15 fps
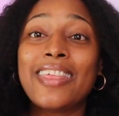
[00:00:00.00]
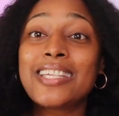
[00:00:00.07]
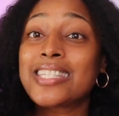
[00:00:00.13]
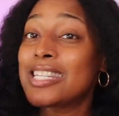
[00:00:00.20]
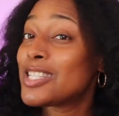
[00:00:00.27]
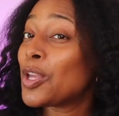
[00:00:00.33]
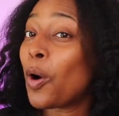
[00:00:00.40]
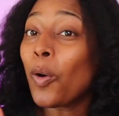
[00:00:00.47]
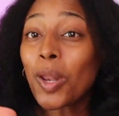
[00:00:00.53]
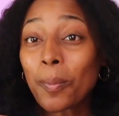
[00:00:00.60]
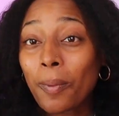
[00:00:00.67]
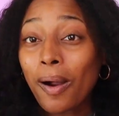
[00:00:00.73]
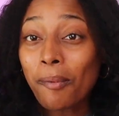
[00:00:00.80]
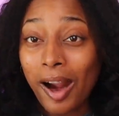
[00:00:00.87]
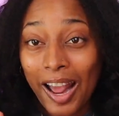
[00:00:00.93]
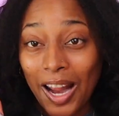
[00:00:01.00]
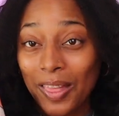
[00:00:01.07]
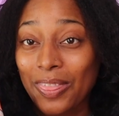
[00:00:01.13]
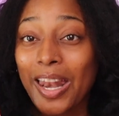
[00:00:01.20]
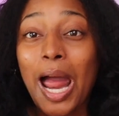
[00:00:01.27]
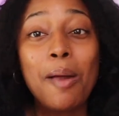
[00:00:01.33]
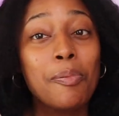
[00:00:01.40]
This is the only
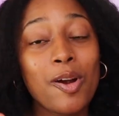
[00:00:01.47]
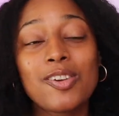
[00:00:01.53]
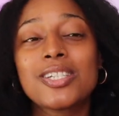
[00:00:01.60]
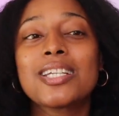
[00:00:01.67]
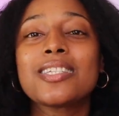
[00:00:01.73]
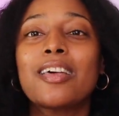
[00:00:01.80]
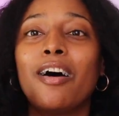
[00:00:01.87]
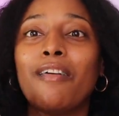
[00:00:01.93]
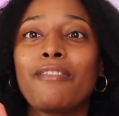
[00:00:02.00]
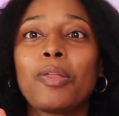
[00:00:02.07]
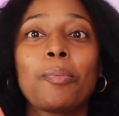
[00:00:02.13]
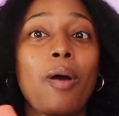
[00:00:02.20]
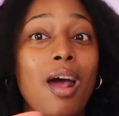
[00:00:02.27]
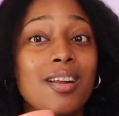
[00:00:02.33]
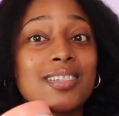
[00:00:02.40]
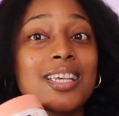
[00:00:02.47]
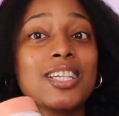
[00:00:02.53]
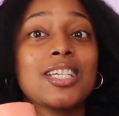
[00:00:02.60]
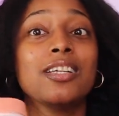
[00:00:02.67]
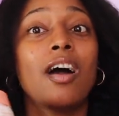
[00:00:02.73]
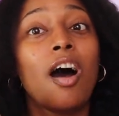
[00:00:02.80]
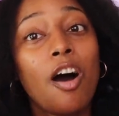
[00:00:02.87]
product that I purchased of the products that
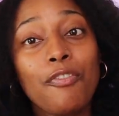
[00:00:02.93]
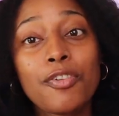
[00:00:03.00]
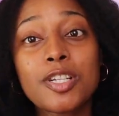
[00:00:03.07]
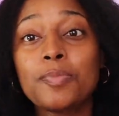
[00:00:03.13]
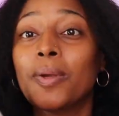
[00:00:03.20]
she offers,